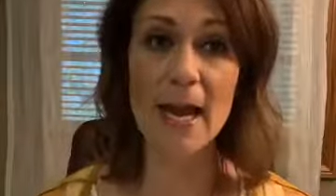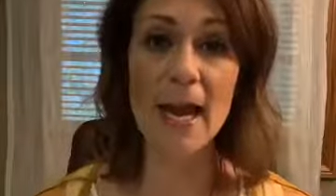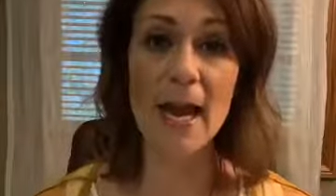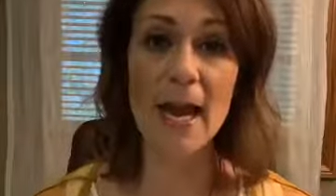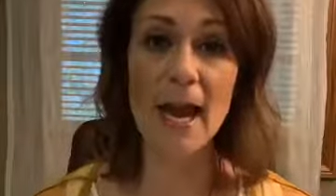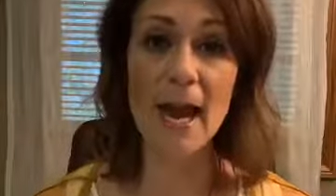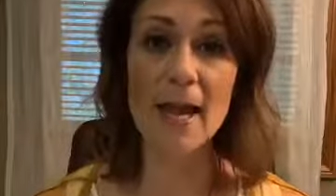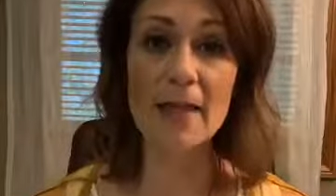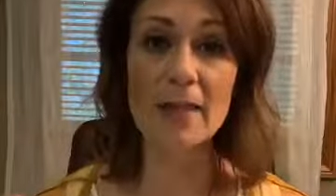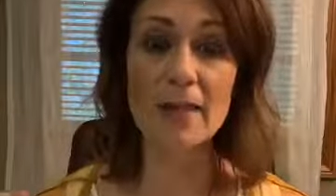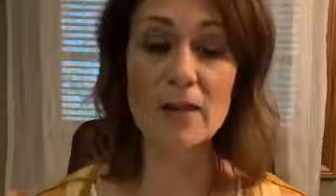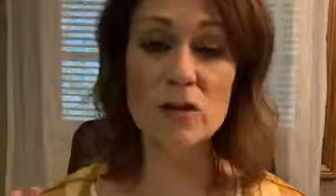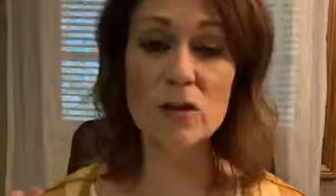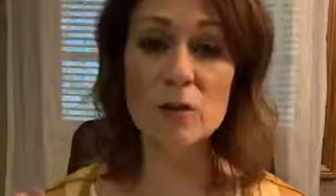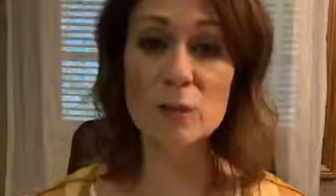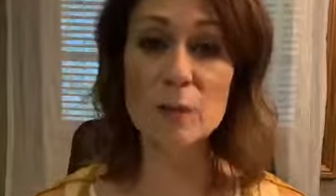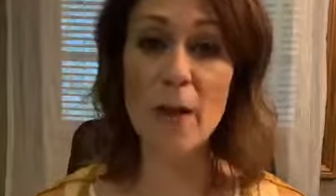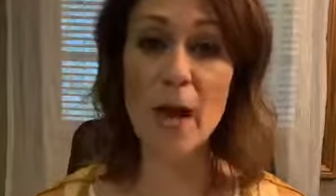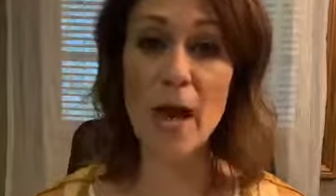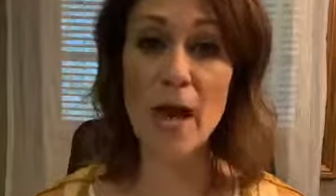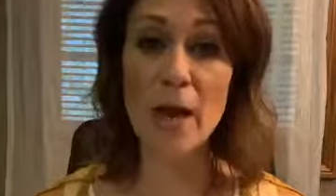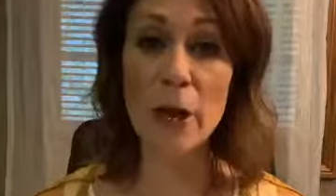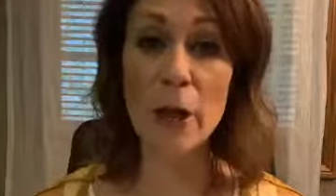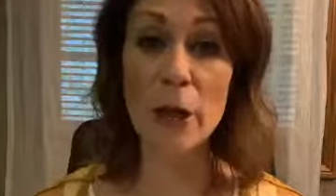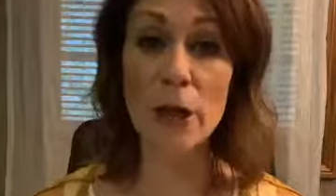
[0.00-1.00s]
And there's
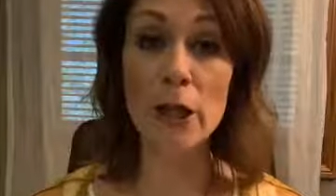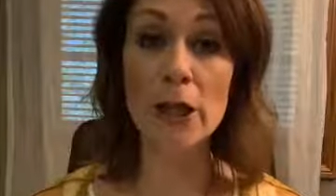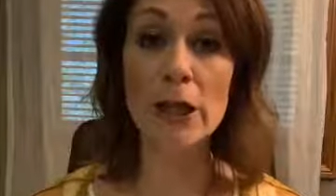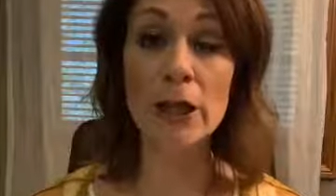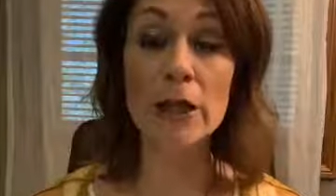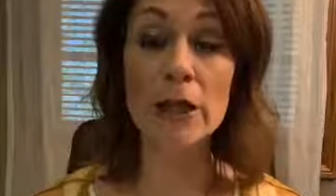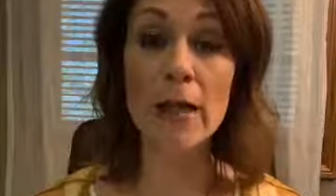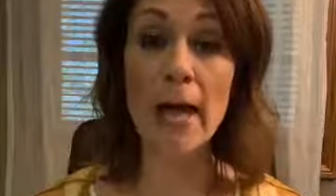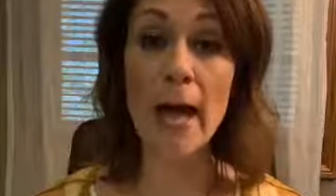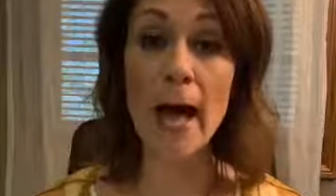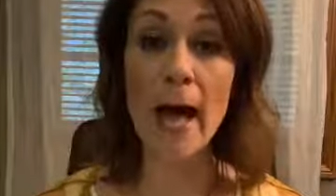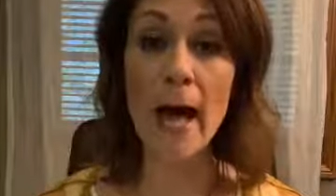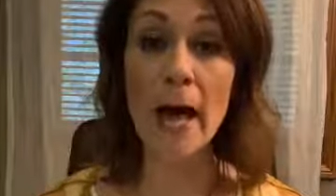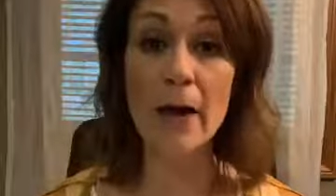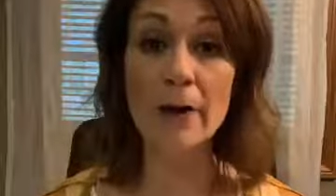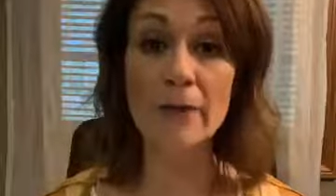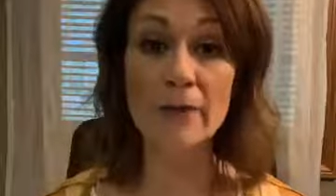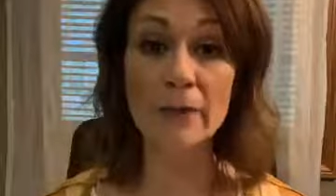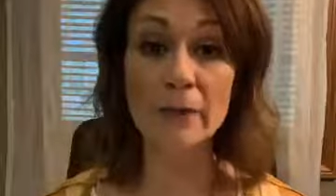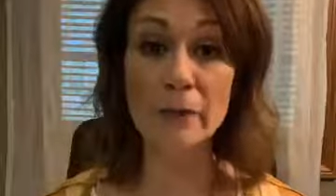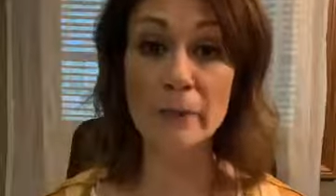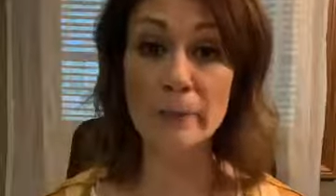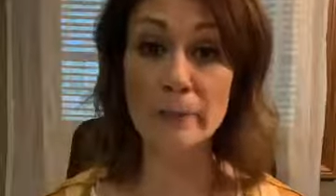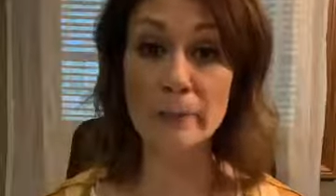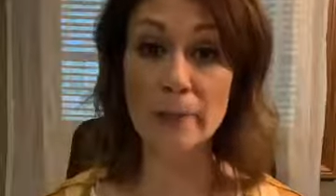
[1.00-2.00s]
been a lot
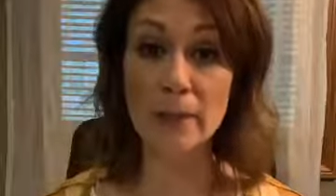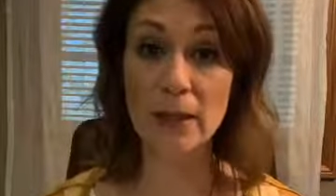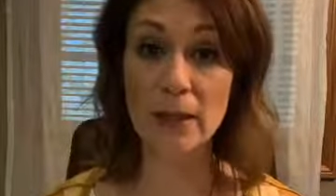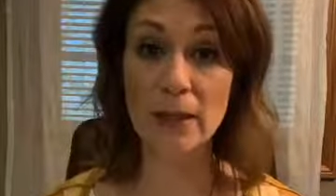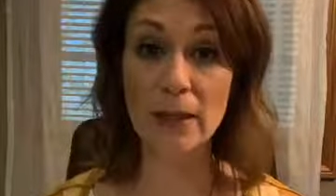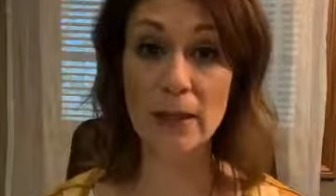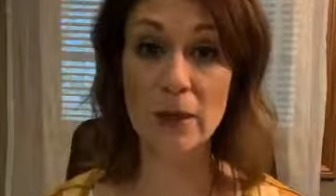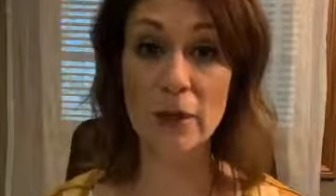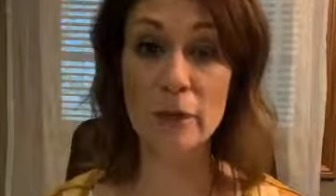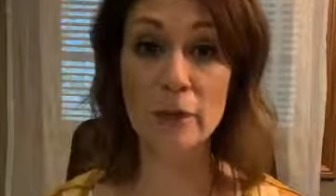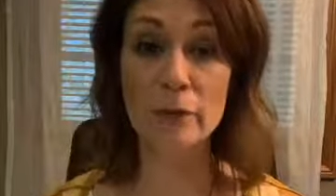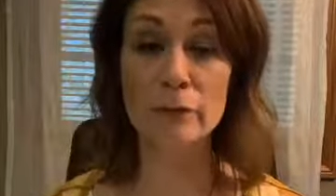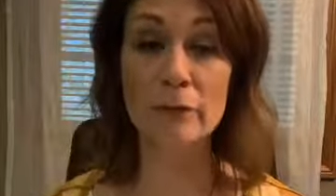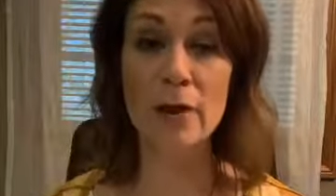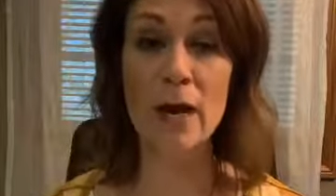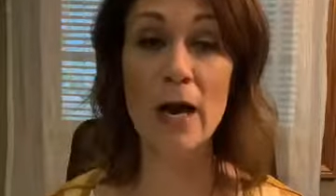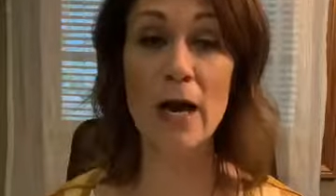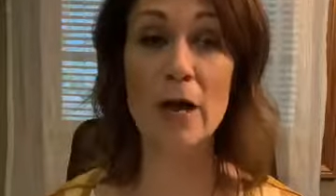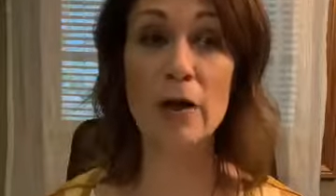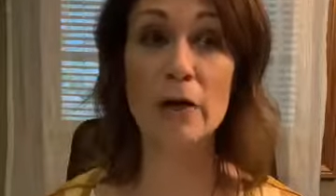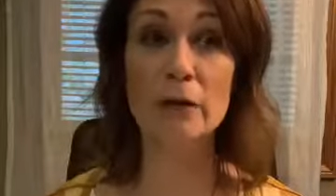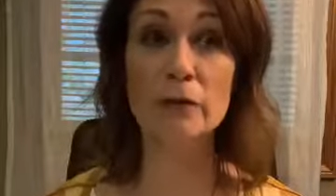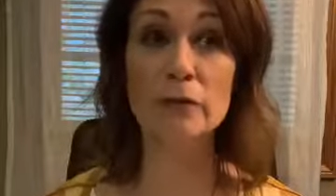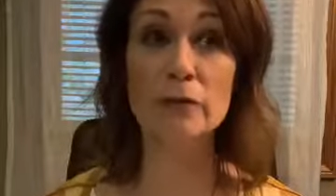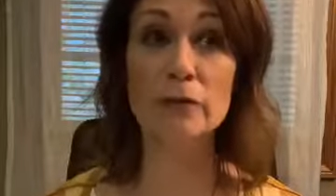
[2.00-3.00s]
for me
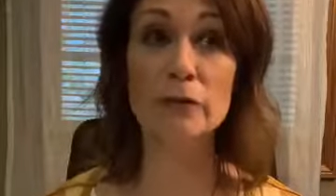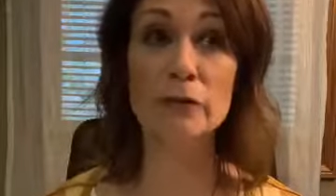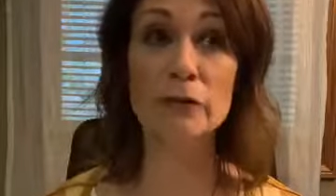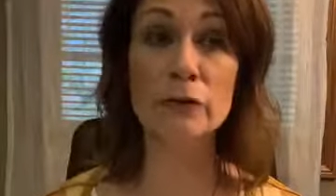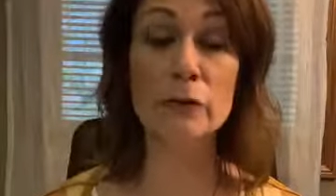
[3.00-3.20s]
around,